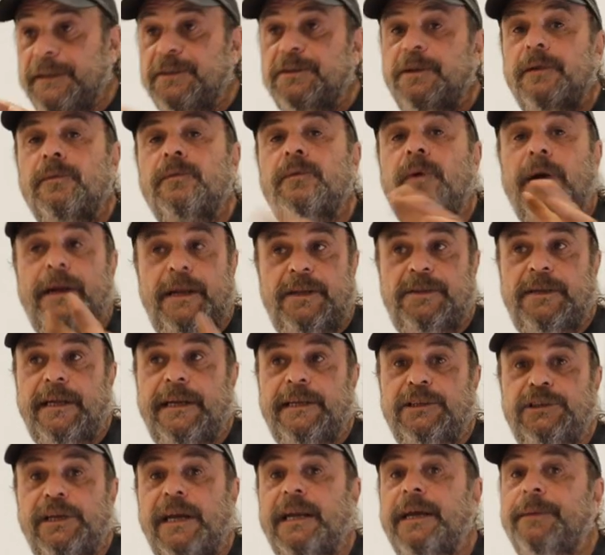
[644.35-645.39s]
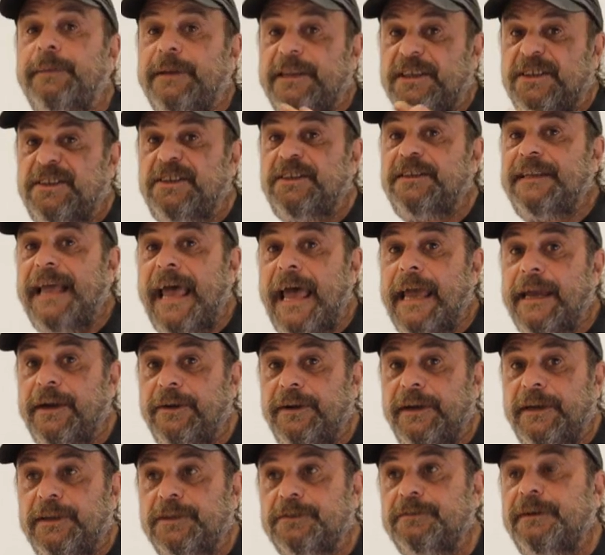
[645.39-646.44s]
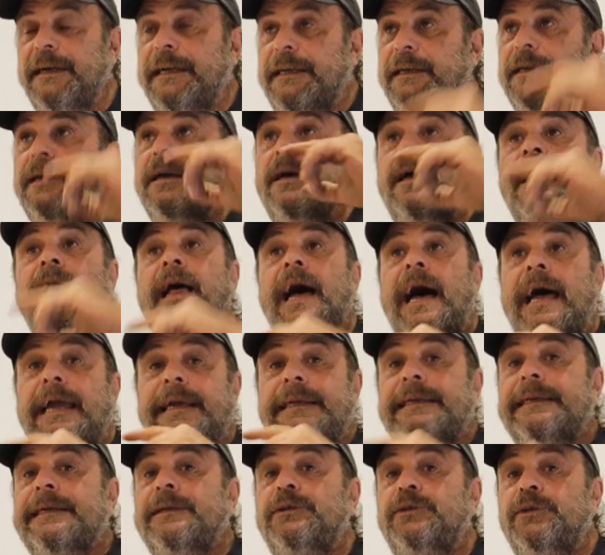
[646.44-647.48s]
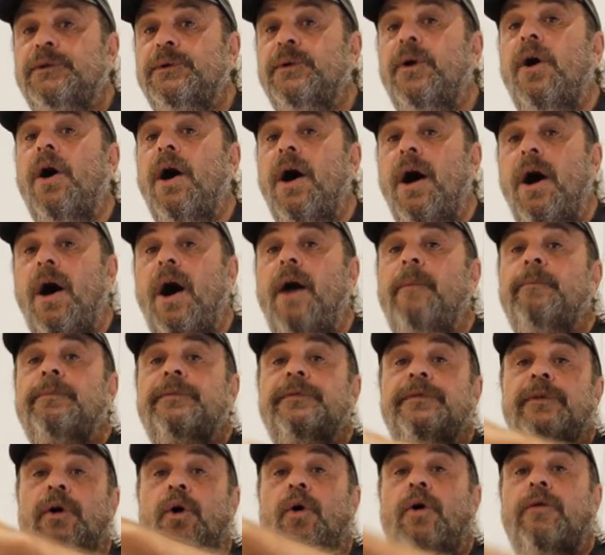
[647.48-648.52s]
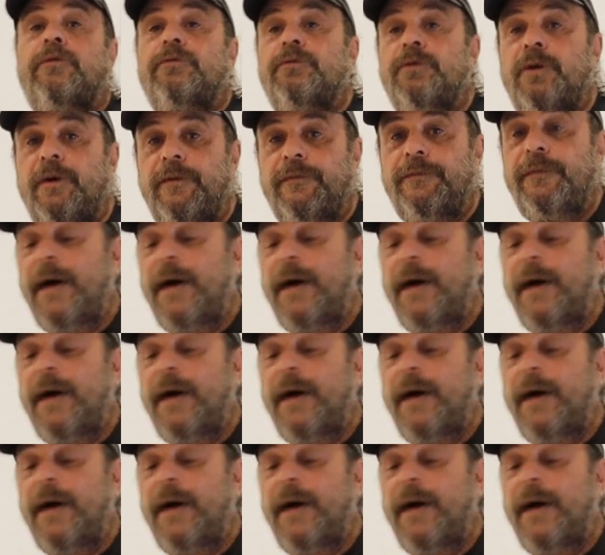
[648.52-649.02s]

needs to, when I say the jetting, I mean the stagger is right. I need to up the overall